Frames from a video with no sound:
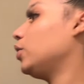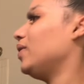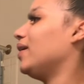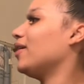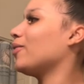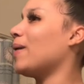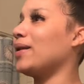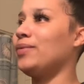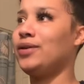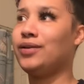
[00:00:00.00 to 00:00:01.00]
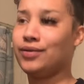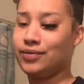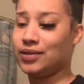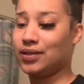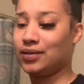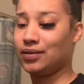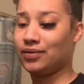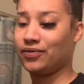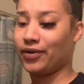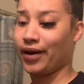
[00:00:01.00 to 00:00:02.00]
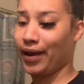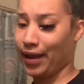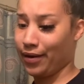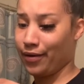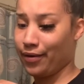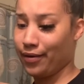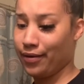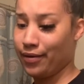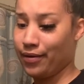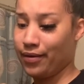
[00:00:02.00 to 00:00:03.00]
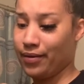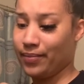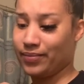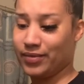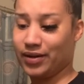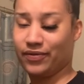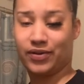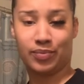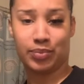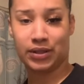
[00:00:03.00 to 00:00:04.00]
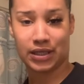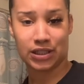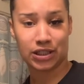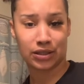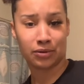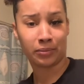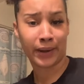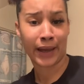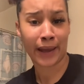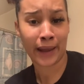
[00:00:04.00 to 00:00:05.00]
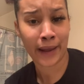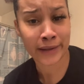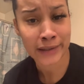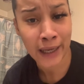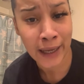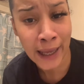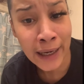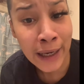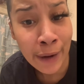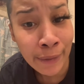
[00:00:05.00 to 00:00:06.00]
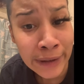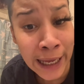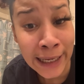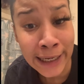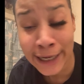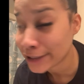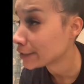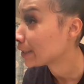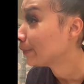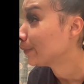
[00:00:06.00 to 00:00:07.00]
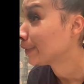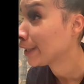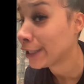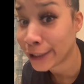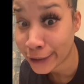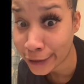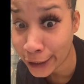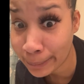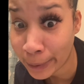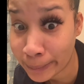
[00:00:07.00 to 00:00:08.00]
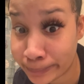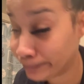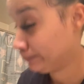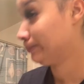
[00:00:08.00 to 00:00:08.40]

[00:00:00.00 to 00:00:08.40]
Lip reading: glue that everybody be using for hair. I'm not gonna put this shit on my eyes. I got long eyelashes. I wanna keep them.